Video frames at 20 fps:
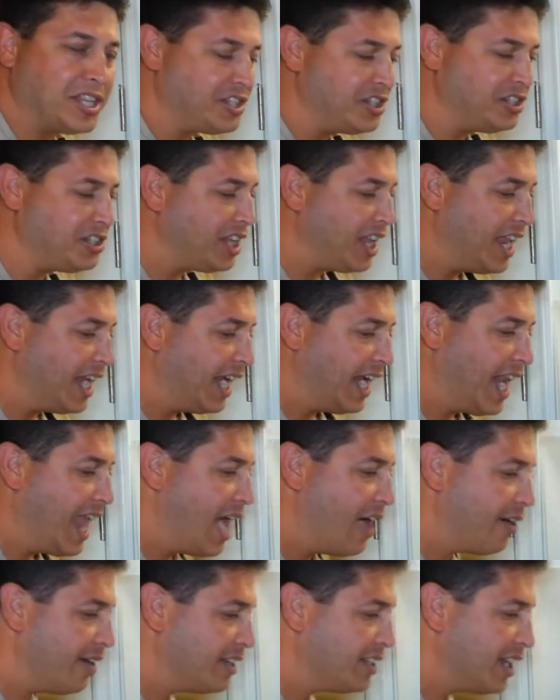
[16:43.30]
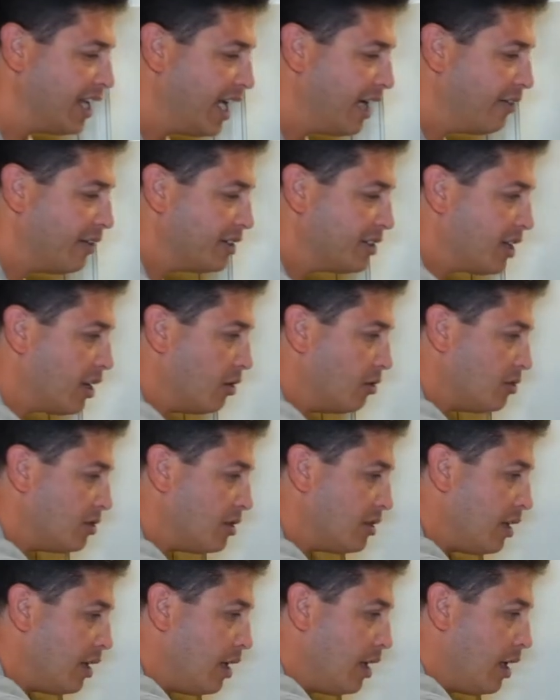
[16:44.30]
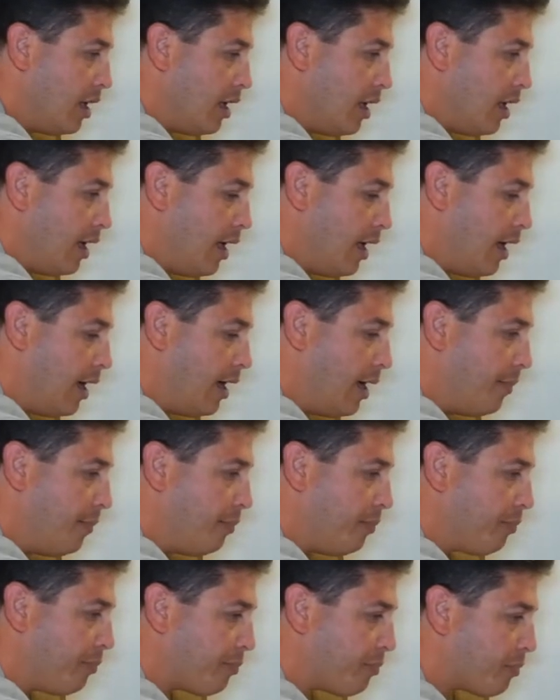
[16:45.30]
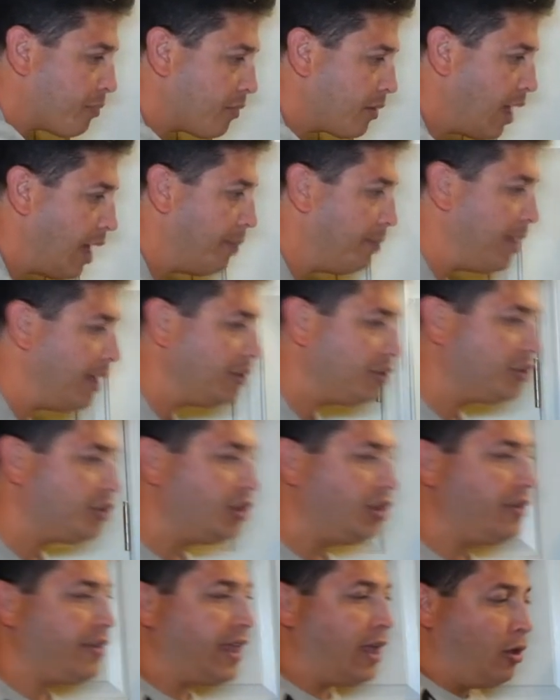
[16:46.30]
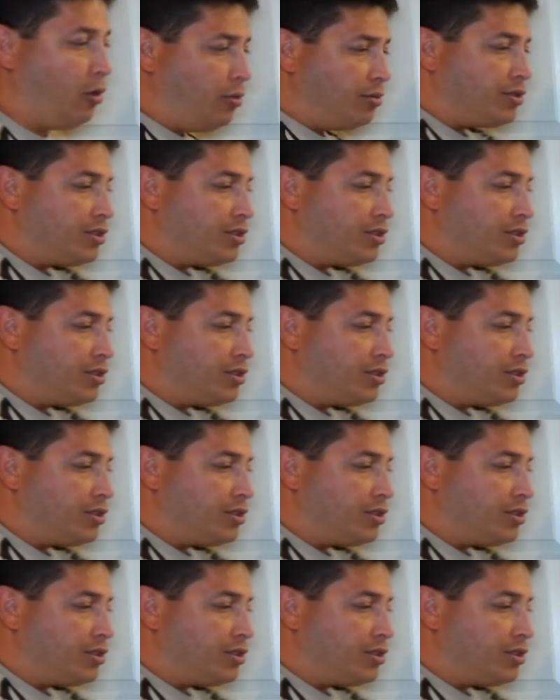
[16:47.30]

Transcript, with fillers: just a hilarious, hilarious ghost. I'm not sure that... Oh,